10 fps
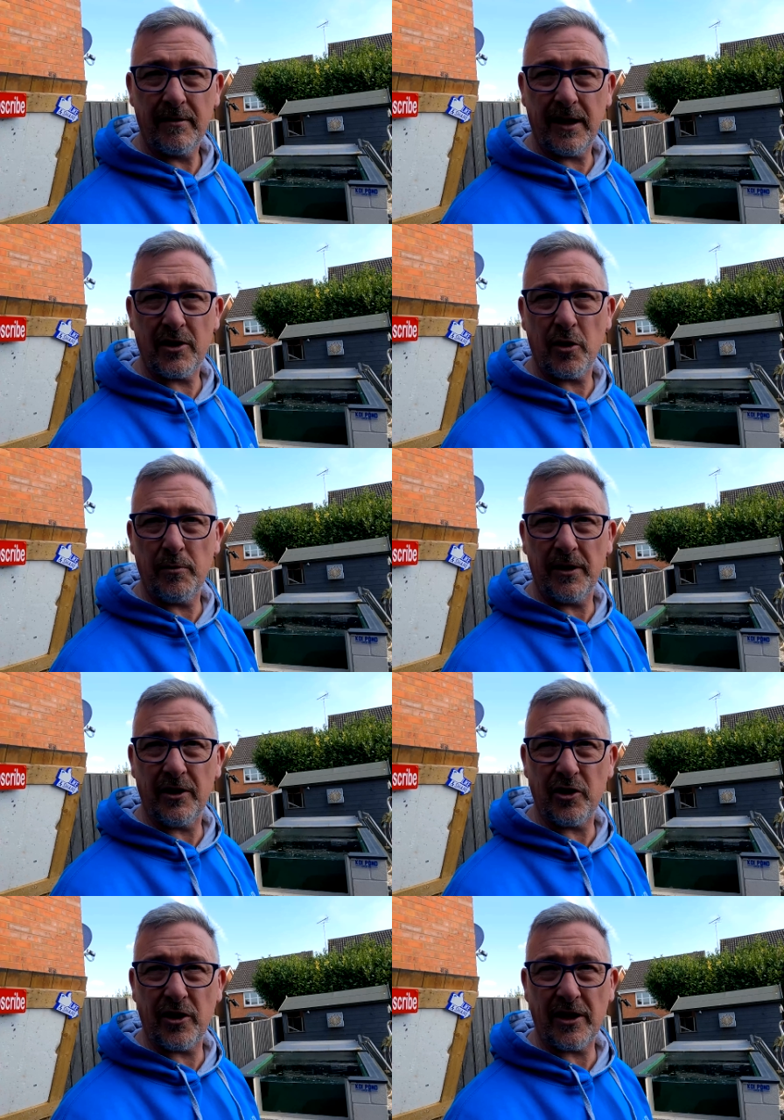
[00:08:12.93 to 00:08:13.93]
Let's hope that
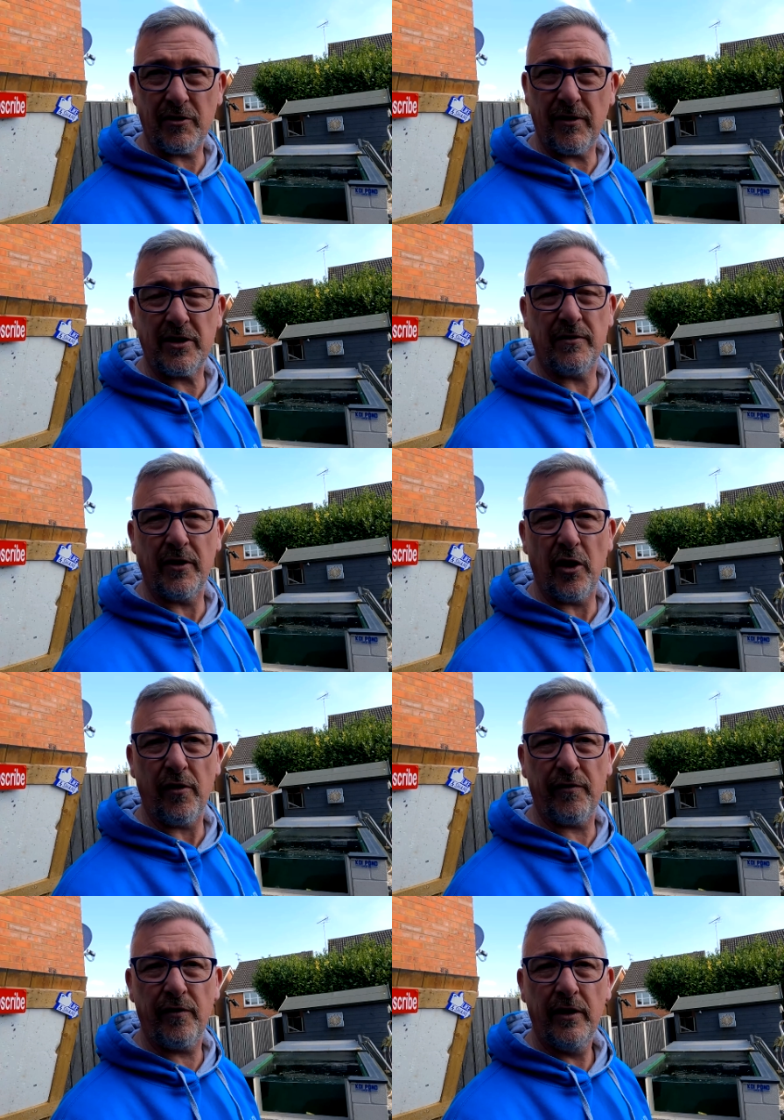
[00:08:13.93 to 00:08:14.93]
it just gets the rest of it
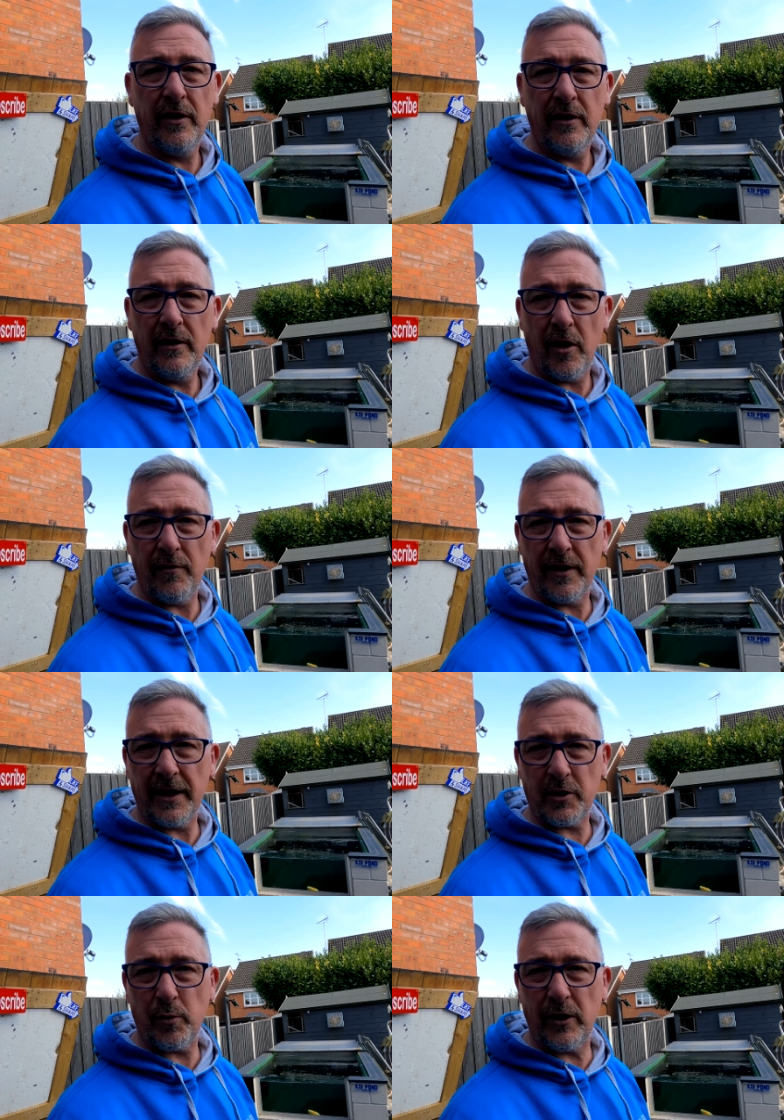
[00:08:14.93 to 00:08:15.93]
off over
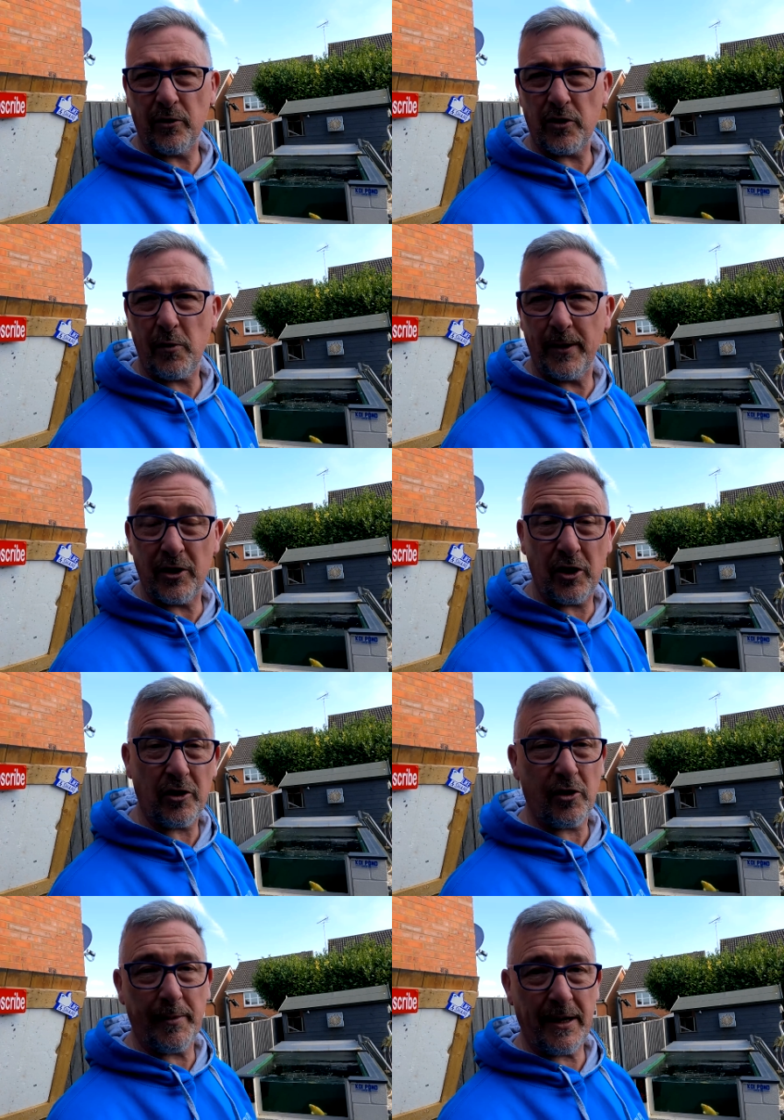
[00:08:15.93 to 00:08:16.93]
the next week or so, because you
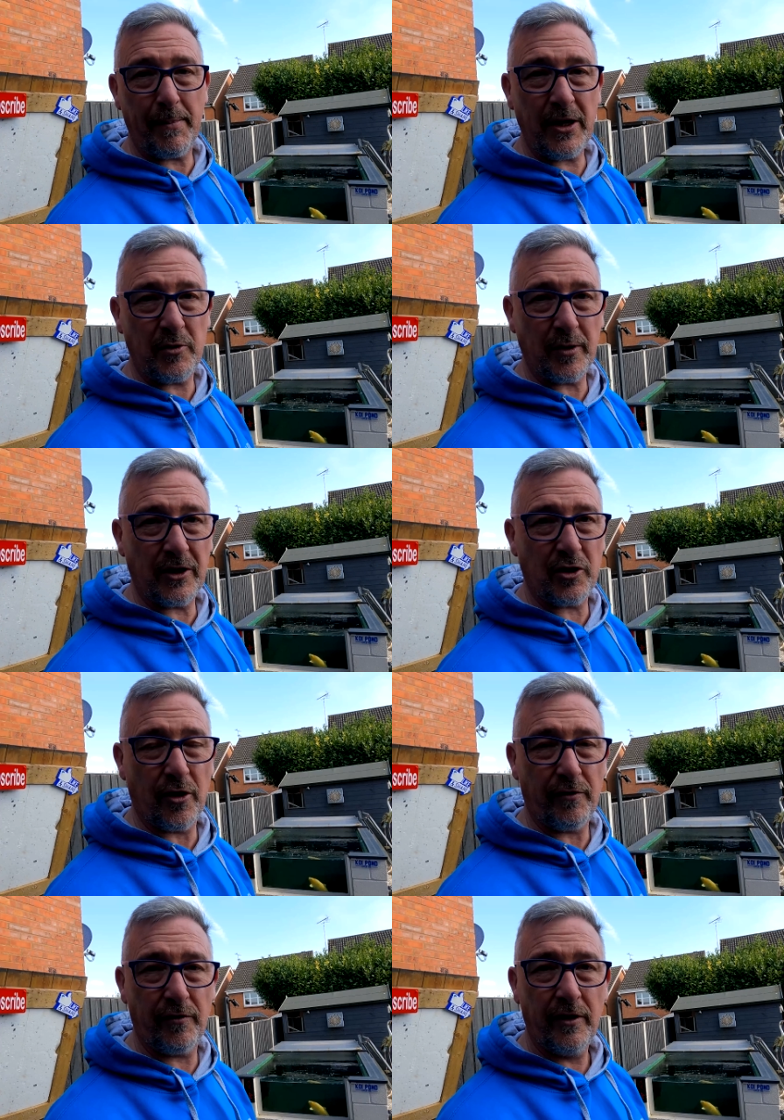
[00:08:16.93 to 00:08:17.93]
guys got to be patient with this
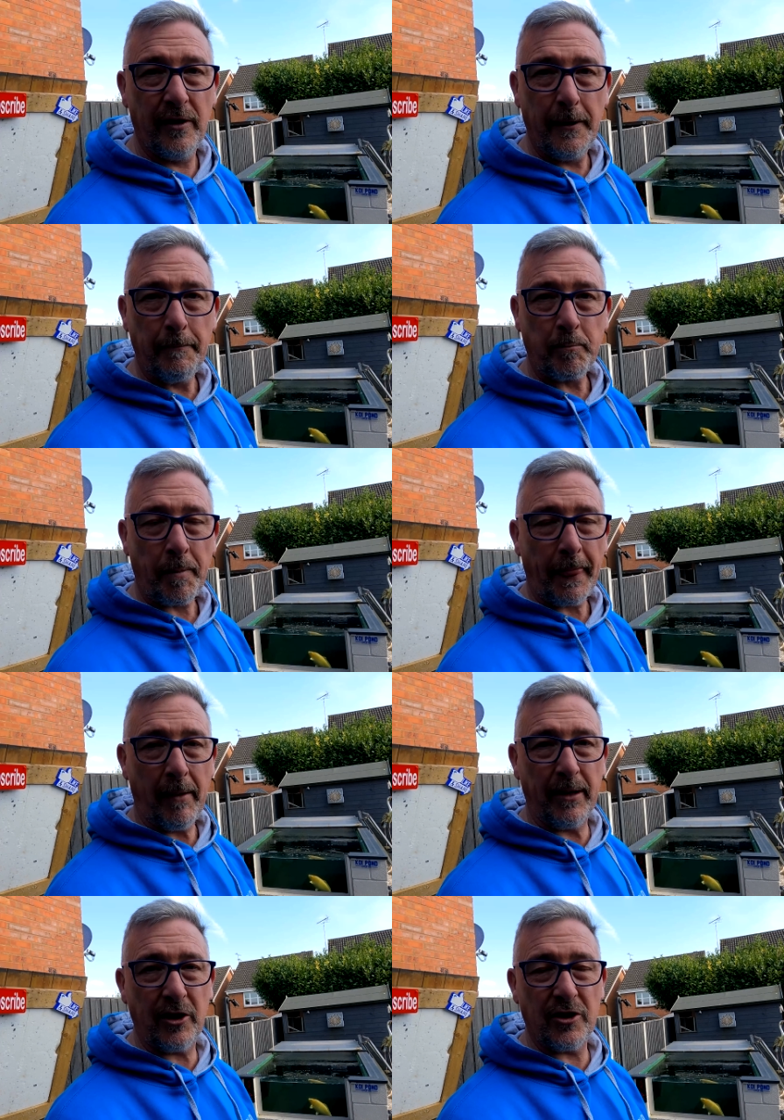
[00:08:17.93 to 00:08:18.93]
stuff,
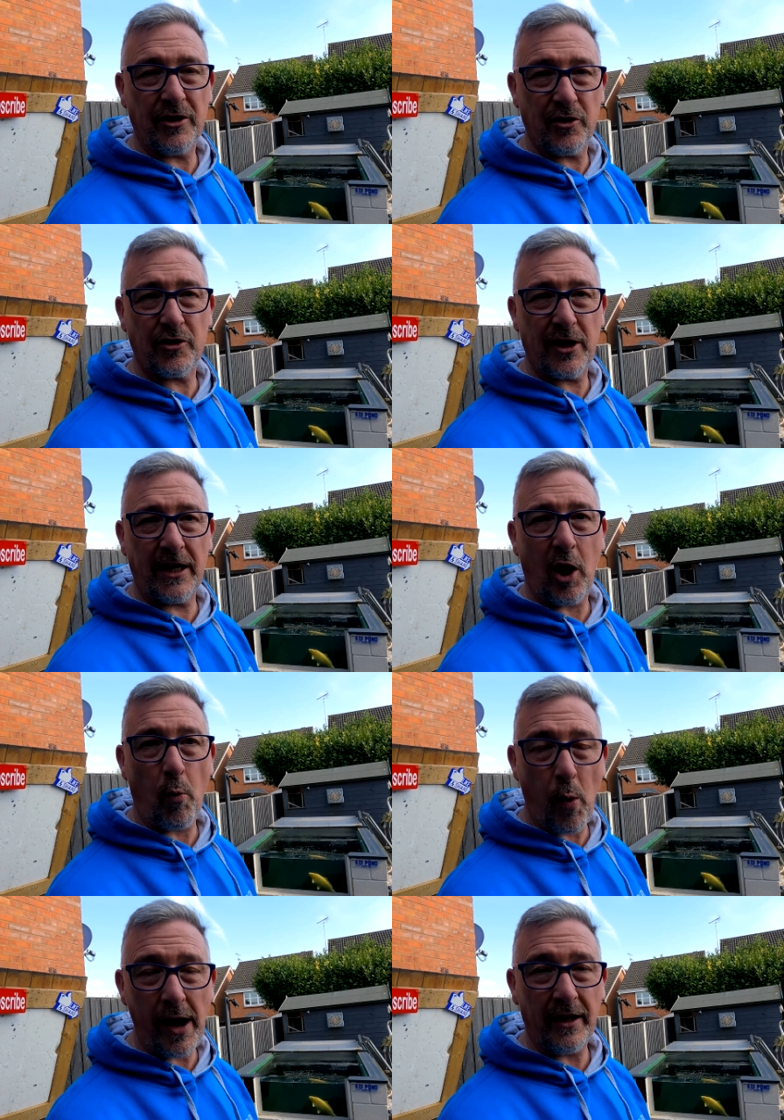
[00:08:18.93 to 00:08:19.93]
because it does take
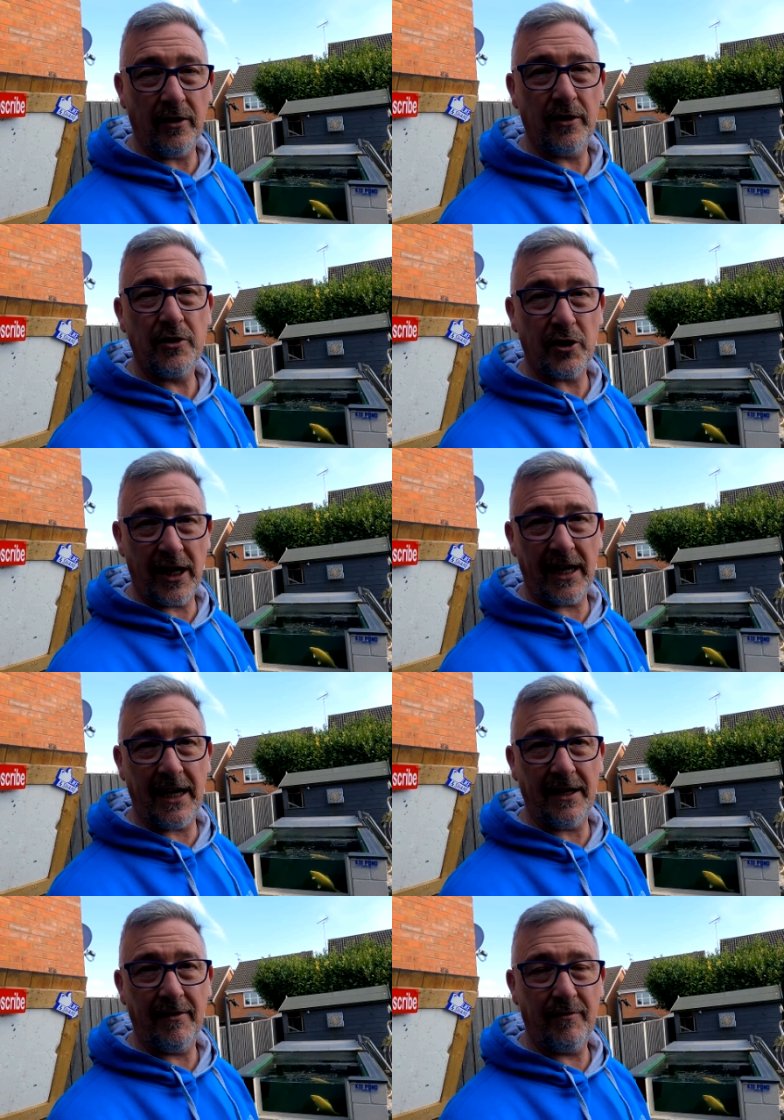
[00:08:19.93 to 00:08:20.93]
a while to
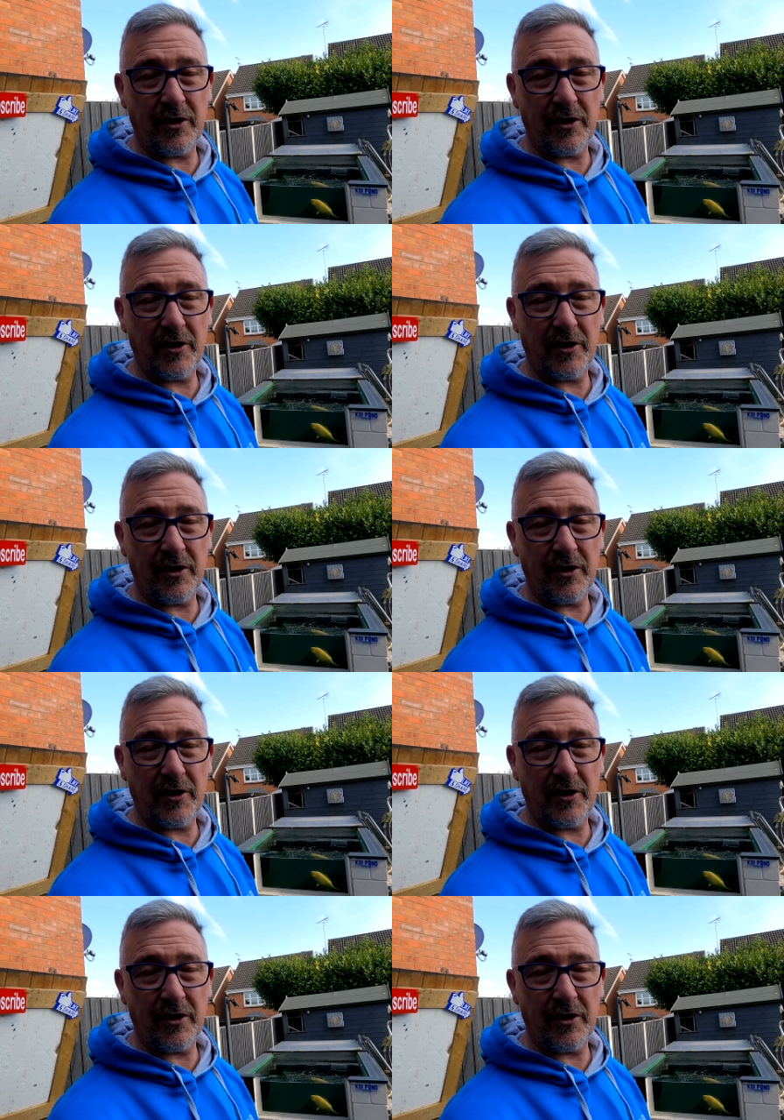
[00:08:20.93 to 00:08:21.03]
kick in.